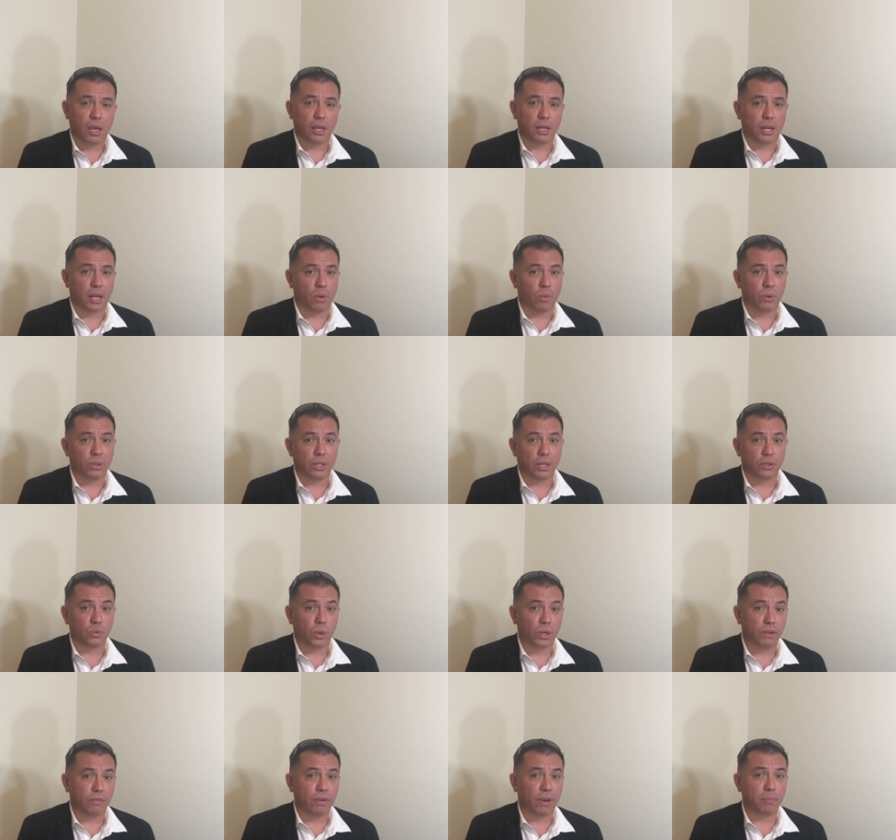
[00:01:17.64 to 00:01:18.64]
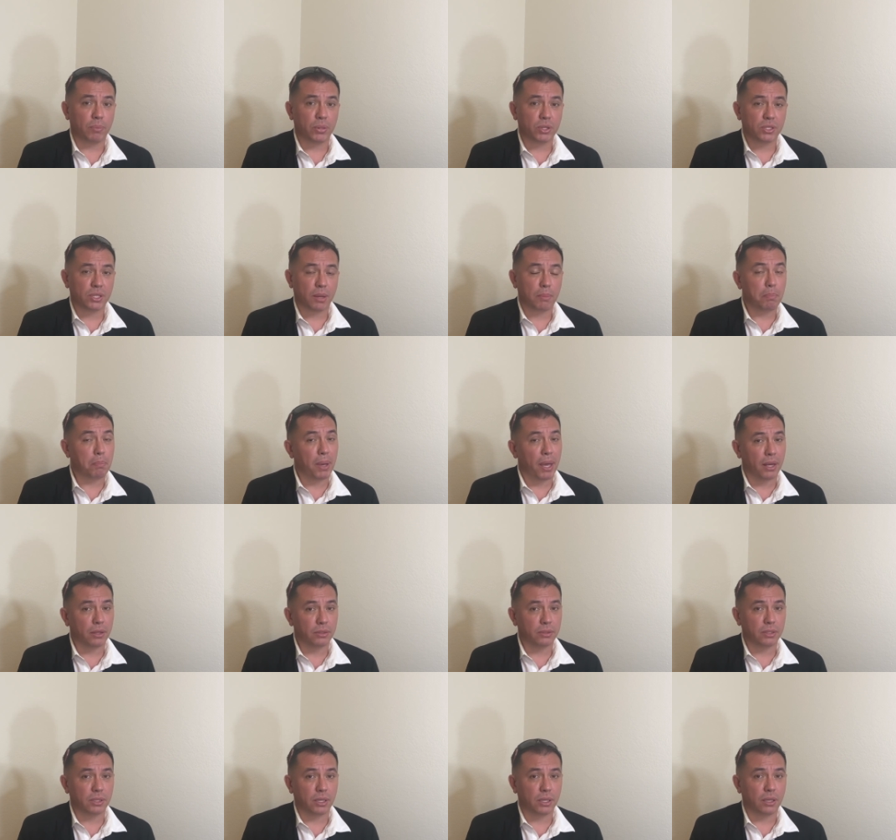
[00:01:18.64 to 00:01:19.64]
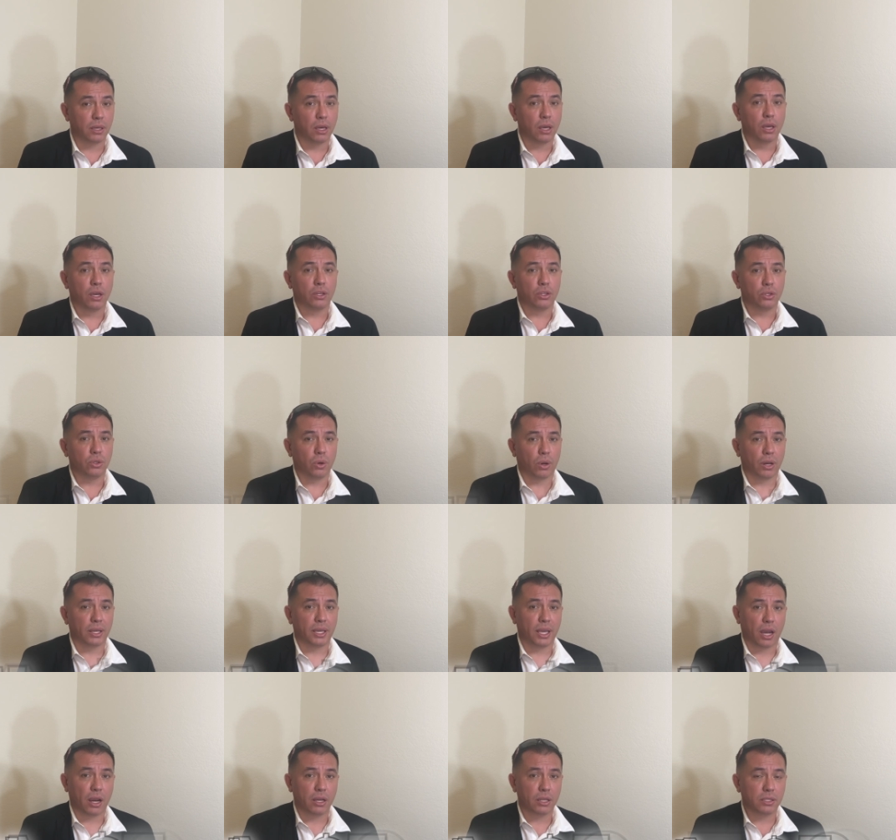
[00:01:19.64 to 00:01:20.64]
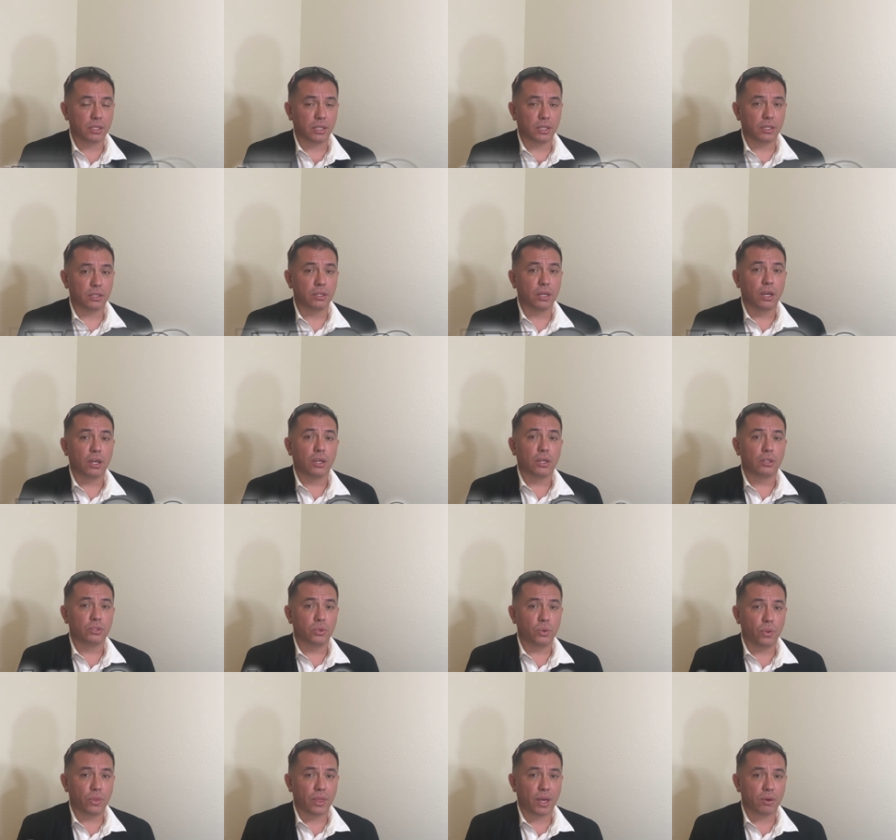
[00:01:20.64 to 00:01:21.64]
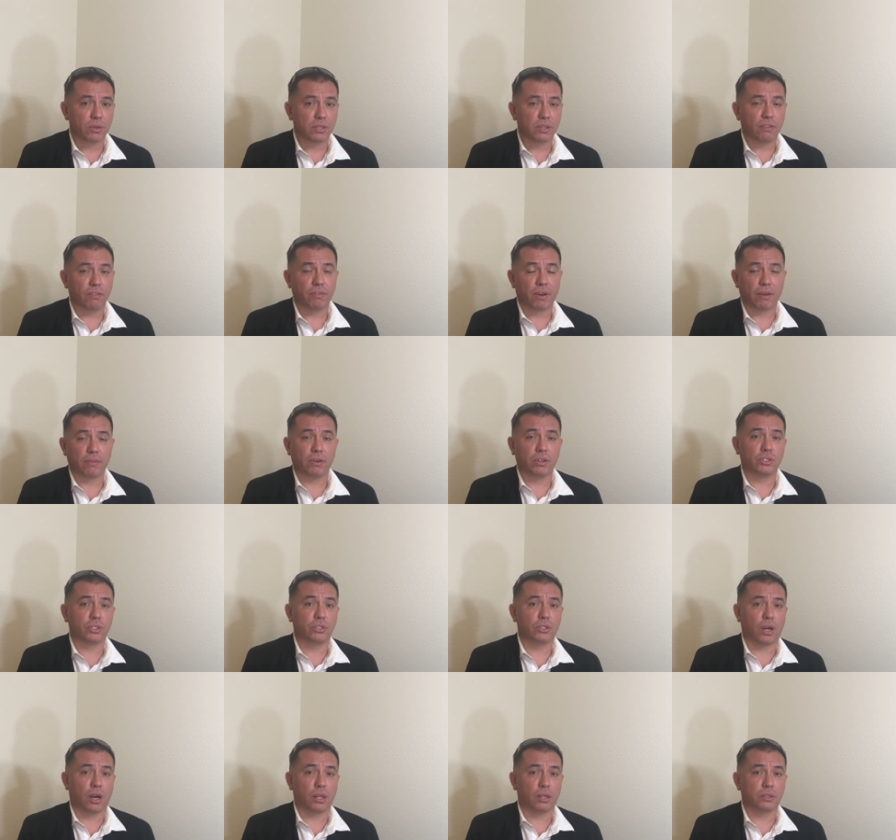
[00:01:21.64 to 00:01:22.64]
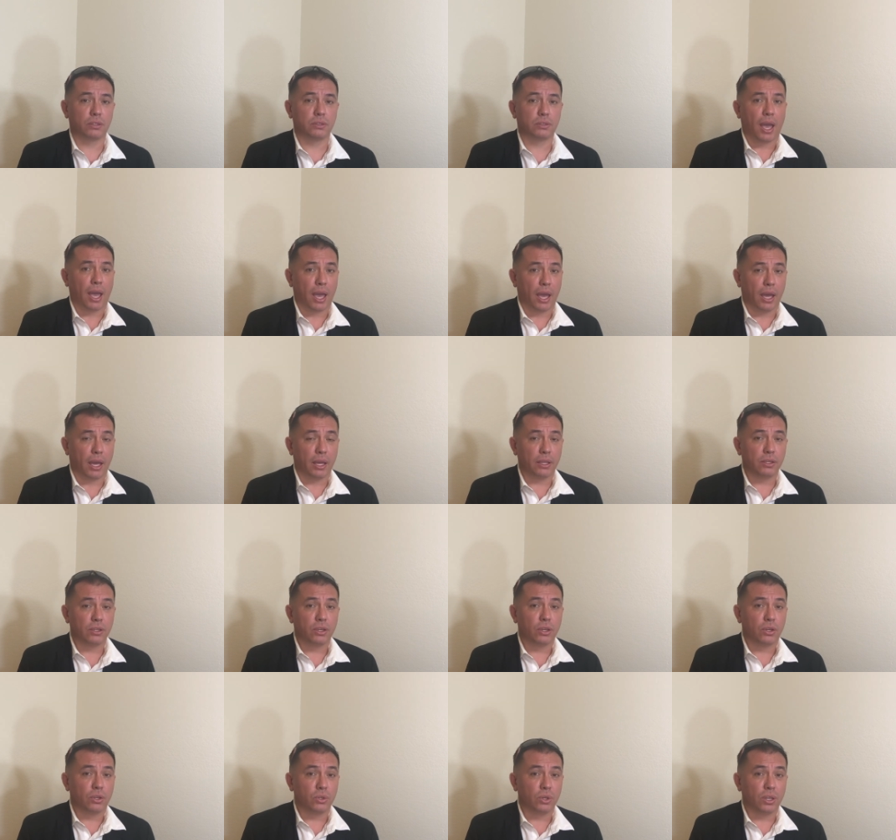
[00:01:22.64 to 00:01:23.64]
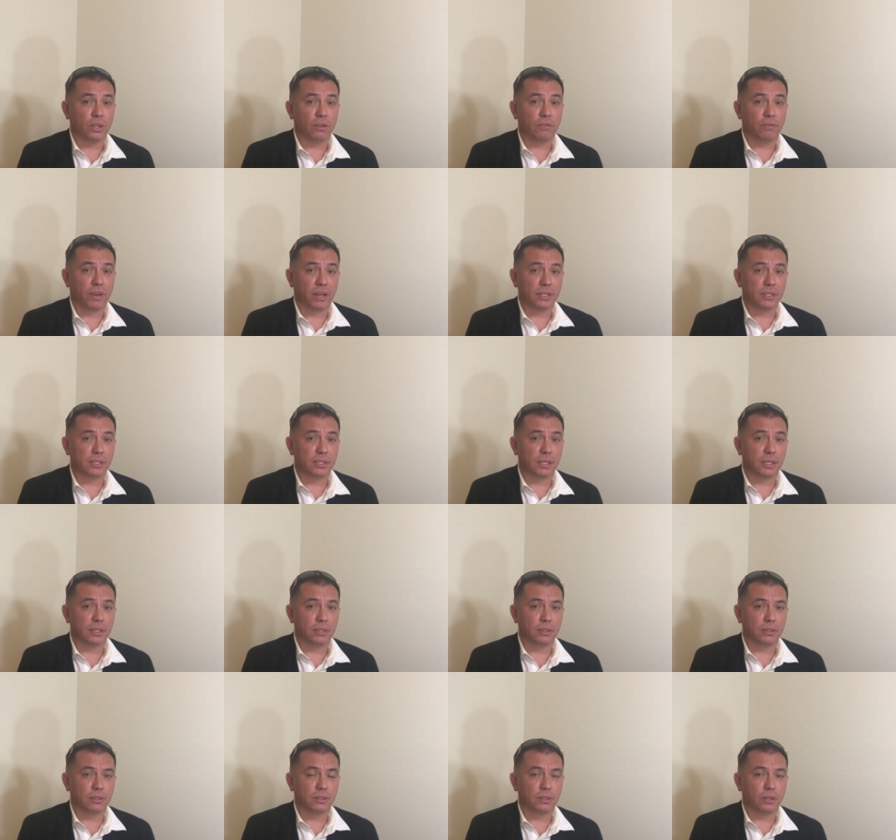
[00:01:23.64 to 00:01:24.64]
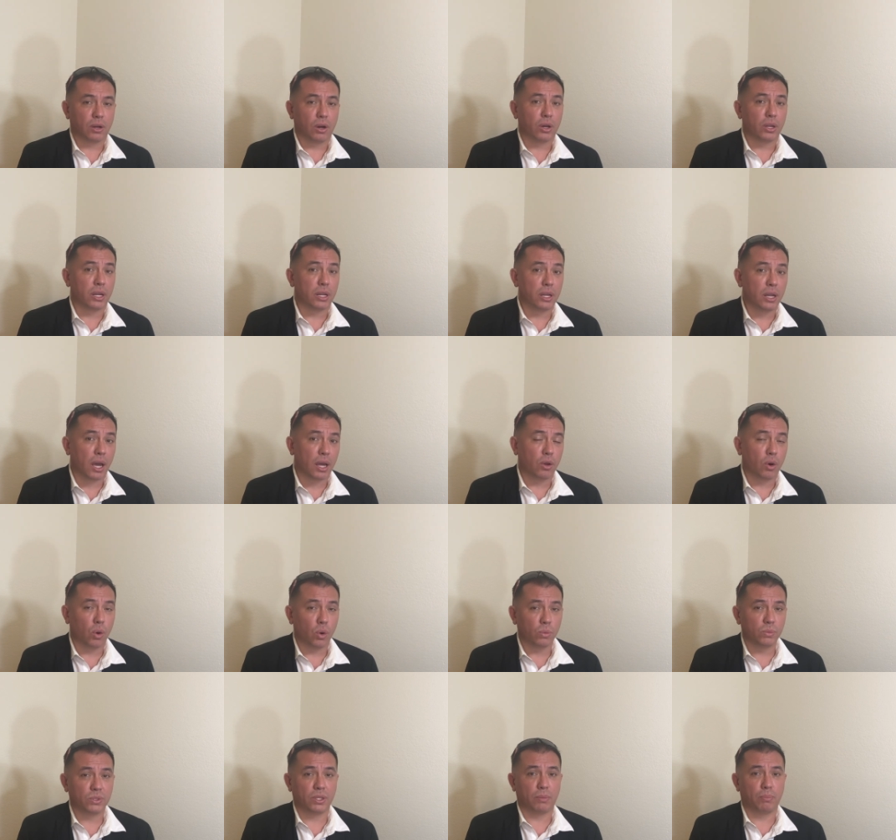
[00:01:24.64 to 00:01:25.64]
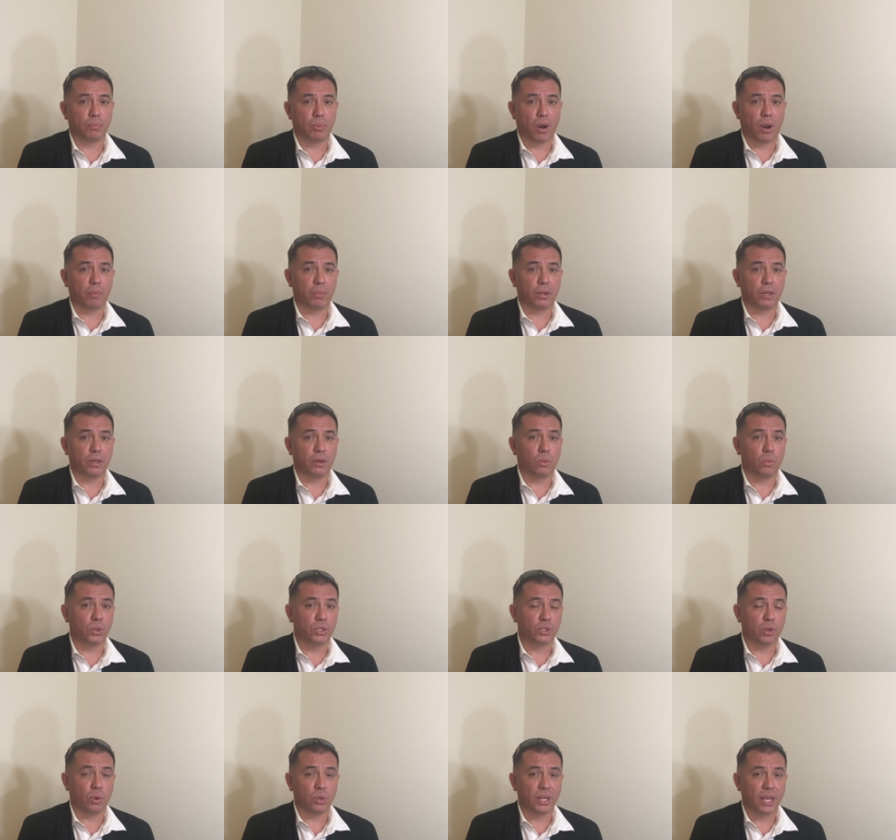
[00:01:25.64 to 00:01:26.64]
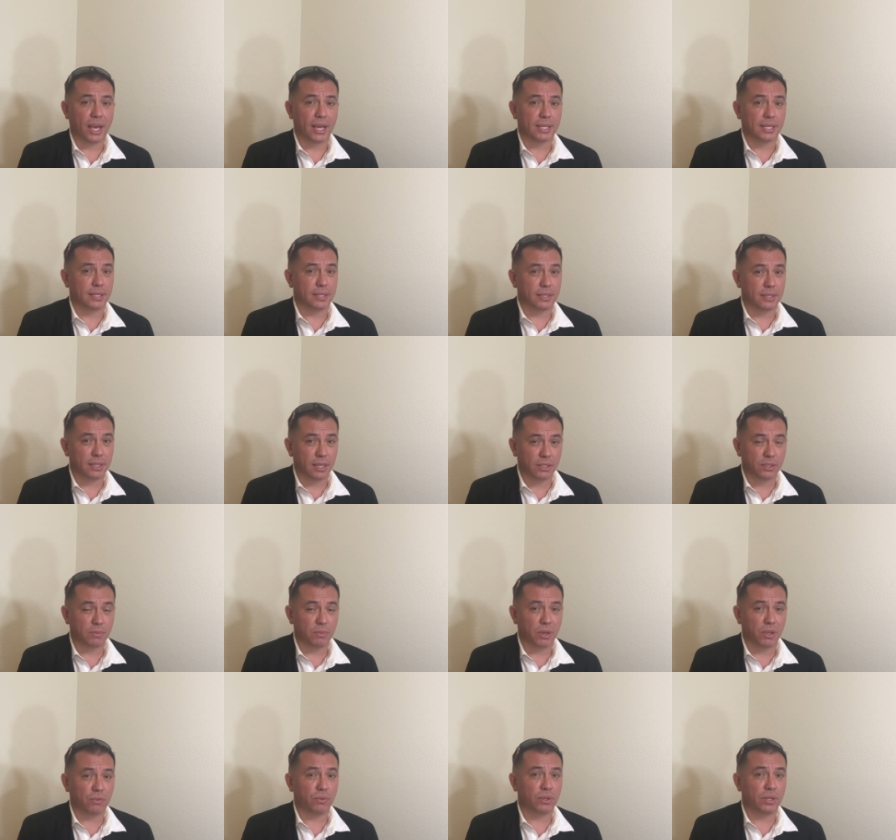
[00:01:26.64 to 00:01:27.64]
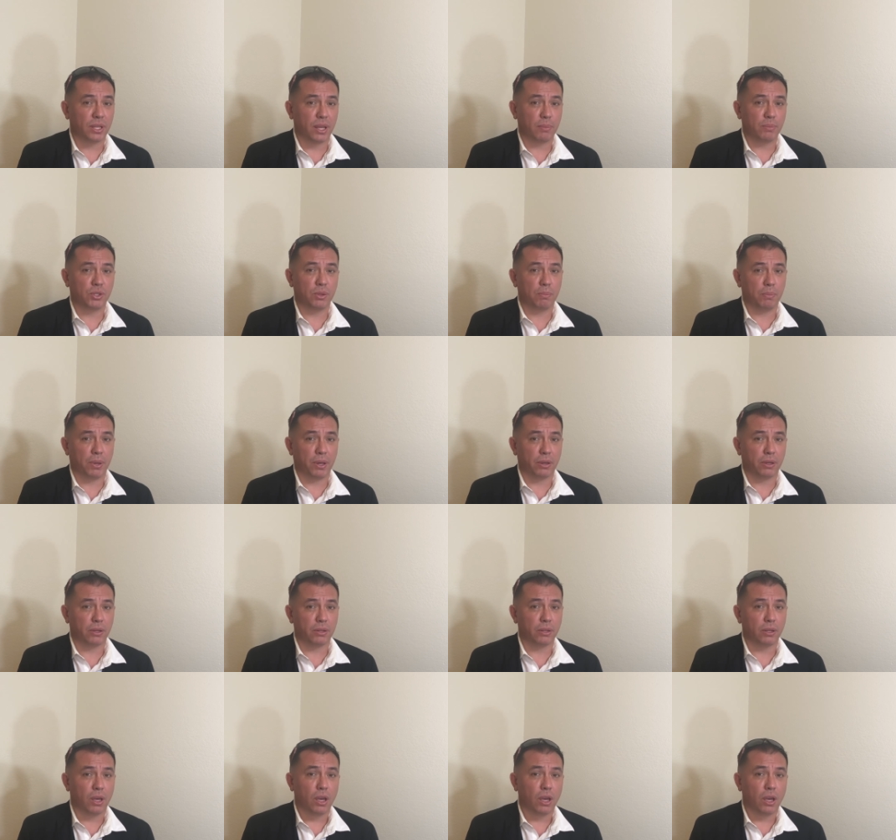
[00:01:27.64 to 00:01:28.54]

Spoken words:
Now with that 25% penalty, you are guaranteed $2,500, and you invested on a non-homestead property which only has a 6-month redemption period.